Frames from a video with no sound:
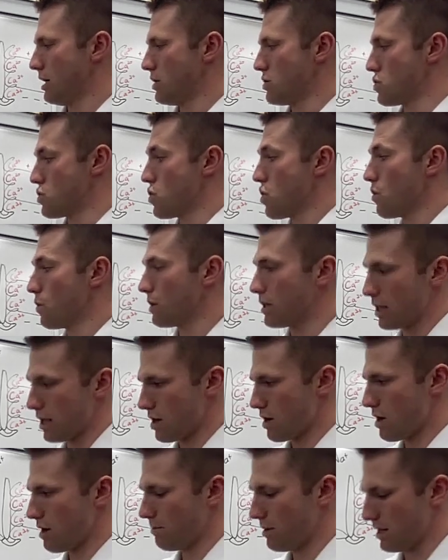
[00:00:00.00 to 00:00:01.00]
know what they
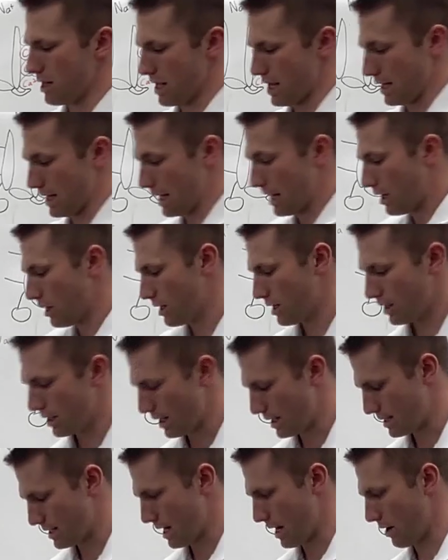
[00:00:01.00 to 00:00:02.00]
are, but it
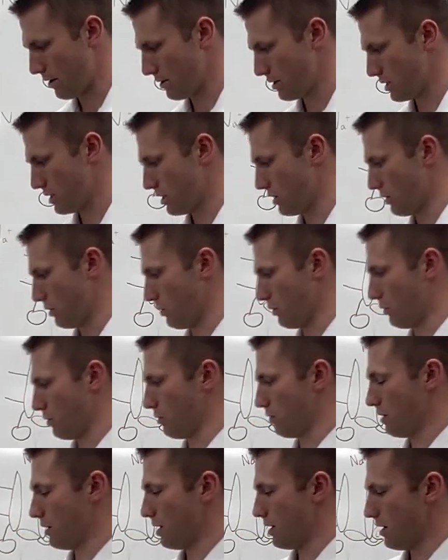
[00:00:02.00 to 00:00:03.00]
calculates out to